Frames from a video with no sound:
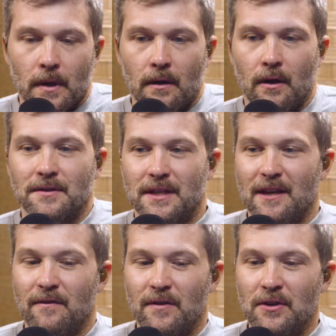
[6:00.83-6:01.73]
God's
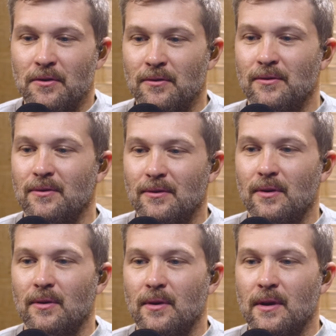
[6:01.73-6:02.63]
given you
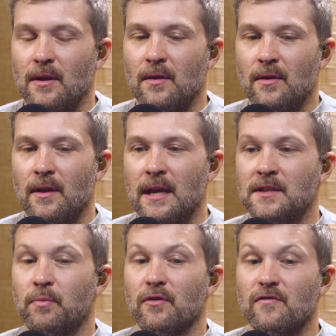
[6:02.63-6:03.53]
he's
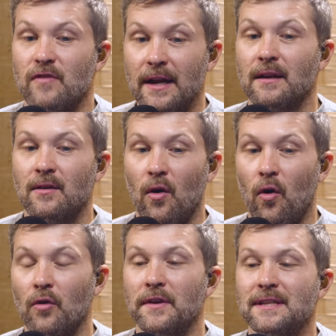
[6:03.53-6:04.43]
provided
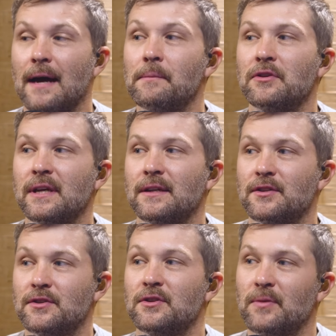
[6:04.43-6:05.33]
all the time you need
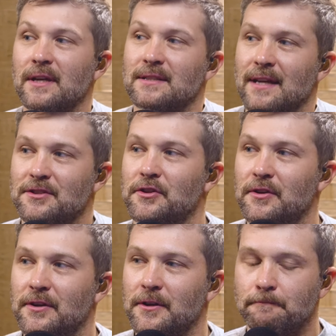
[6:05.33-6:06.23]
to do what he's asked you
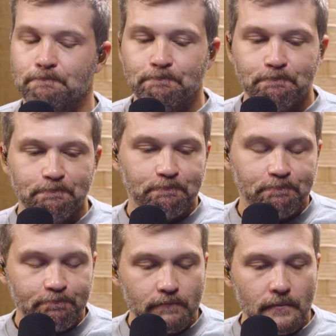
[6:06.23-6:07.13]
to do. Wow.
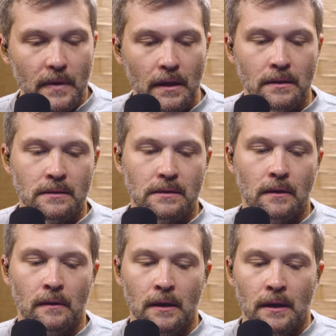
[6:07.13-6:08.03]
And
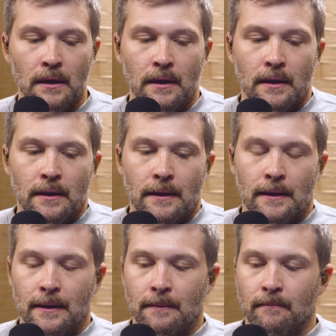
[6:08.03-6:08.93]
so,
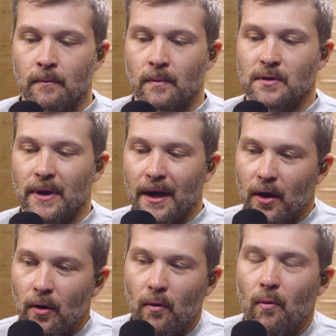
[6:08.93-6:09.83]
um, so we got to
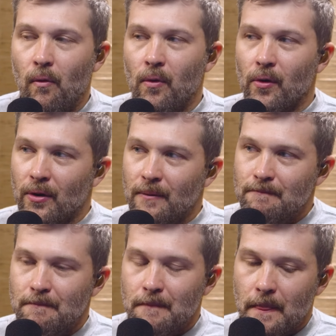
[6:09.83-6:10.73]
go to war,
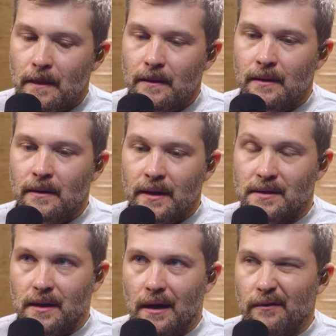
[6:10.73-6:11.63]
and
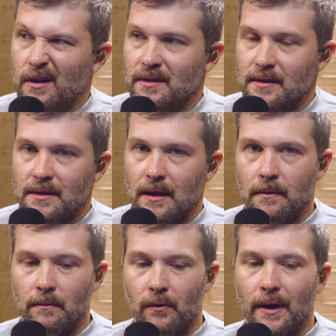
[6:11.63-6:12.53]
that's kind of an intense
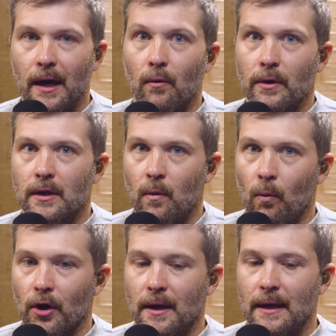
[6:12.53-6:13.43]
statement, but we got to really
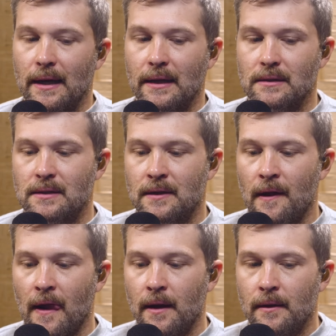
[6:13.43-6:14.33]
work against
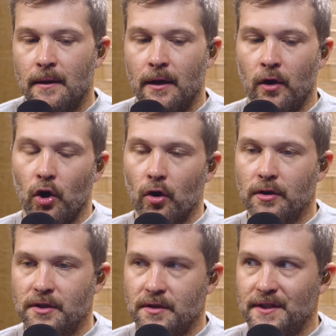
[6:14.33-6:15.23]
an
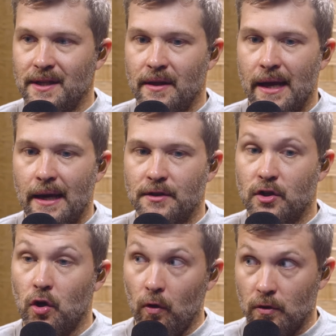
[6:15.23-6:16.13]
urgency that is
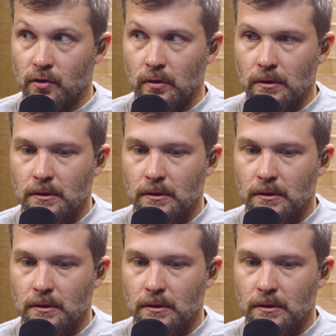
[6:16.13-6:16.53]
cultural.